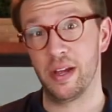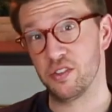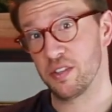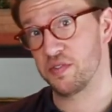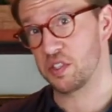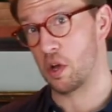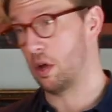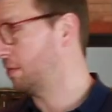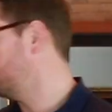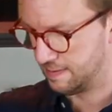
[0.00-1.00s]
pinch of
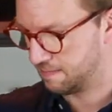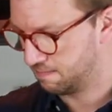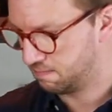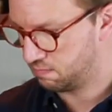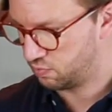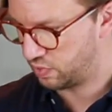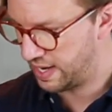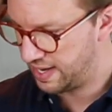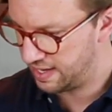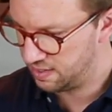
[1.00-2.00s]
salt
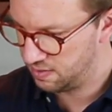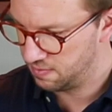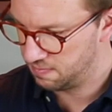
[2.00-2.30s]
right in.